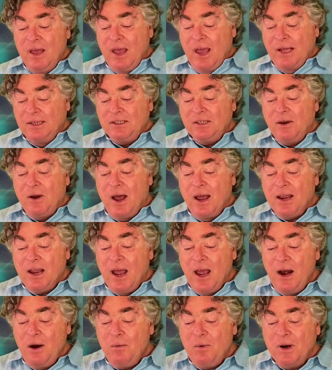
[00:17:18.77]
And so I
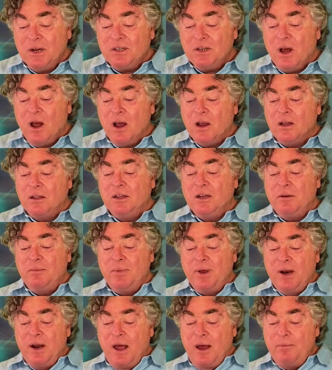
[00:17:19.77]
kind of want to talk a little
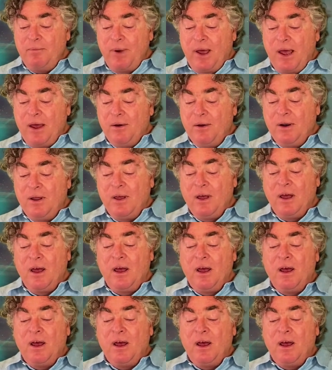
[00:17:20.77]
bit about